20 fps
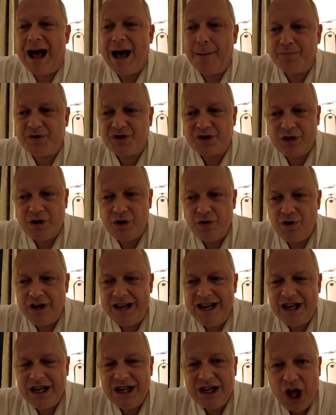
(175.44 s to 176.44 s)

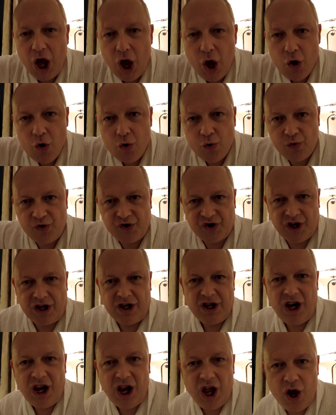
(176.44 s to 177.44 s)
absolutely loads
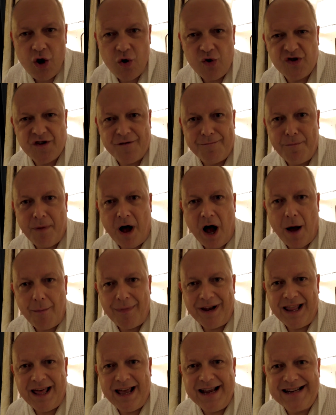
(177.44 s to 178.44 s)
and loads of
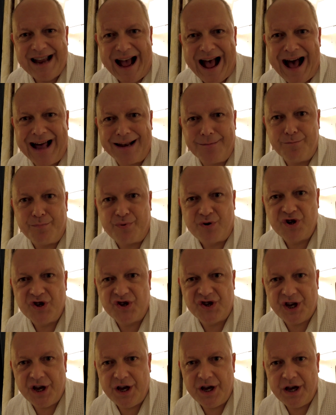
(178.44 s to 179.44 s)
marmalade and
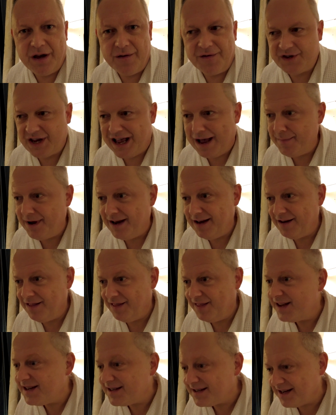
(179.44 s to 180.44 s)
preserves. I mean,
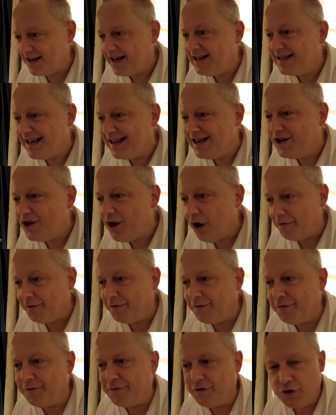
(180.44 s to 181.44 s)
this is enough
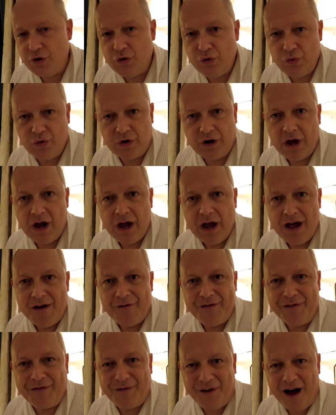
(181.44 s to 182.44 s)
food
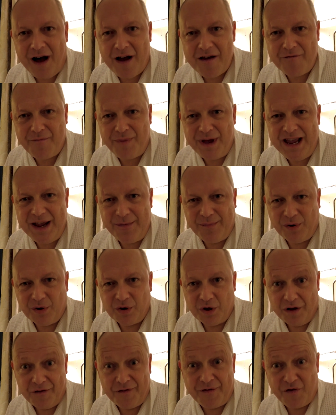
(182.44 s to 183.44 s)
for 5
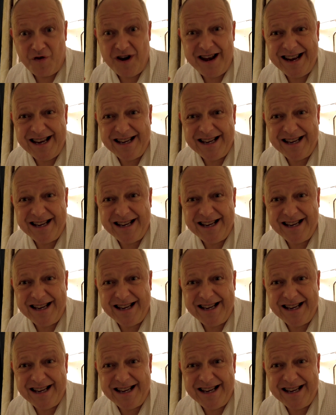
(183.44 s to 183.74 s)
people for an